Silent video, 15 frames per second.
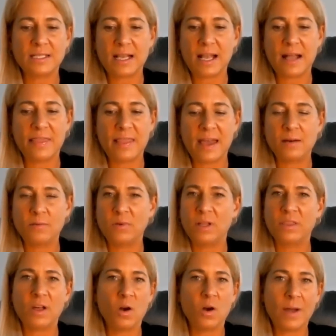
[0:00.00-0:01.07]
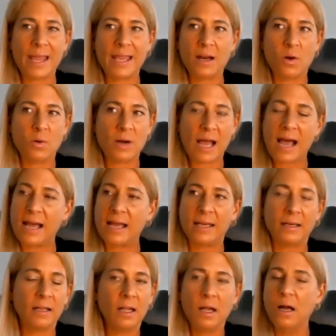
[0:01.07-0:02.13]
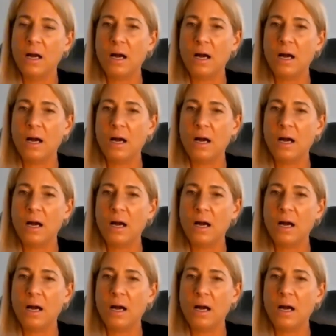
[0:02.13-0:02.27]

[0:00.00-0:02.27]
And then with 08, 09,